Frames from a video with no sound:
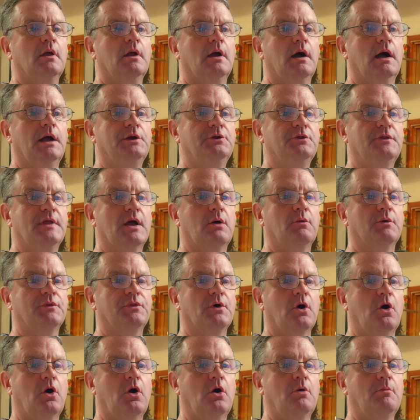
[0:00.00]
I do that with
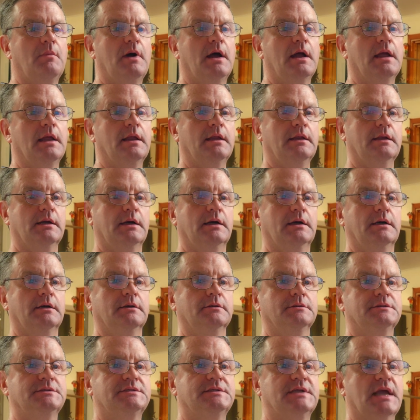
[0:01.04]
all
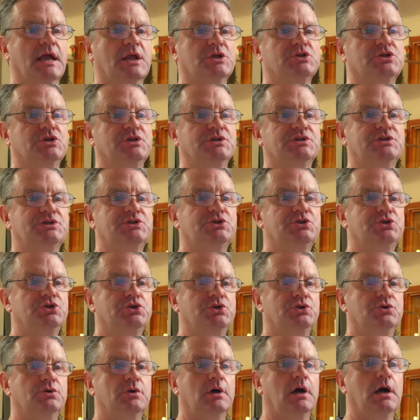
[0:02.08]
my sections
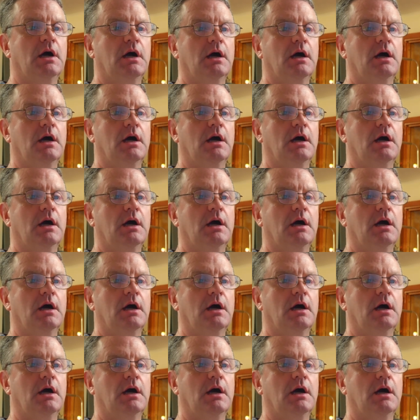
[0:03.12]
too.